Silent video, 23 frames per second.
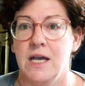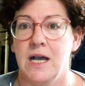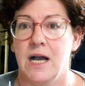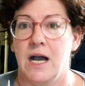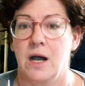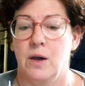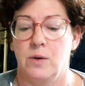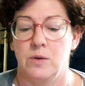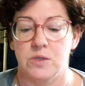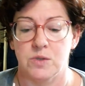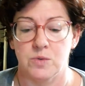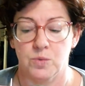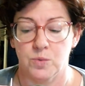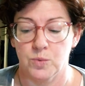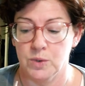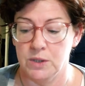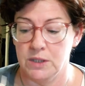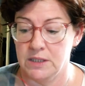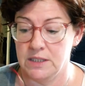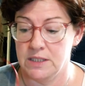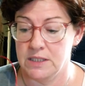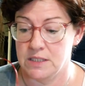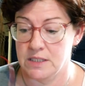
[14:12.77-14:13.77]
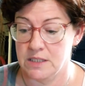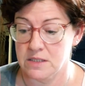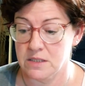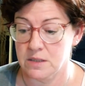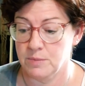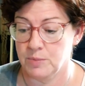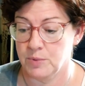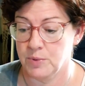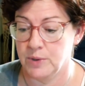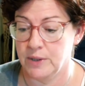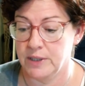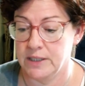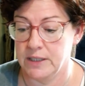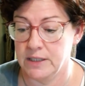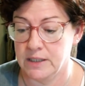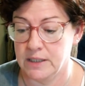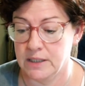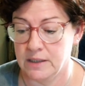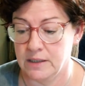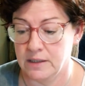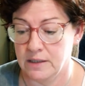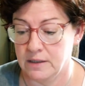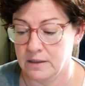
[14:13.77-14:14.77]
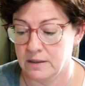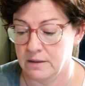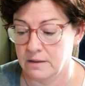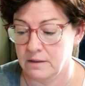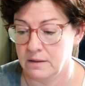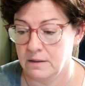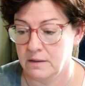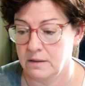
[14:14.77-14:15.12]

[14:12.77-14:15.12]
I was really disappointed in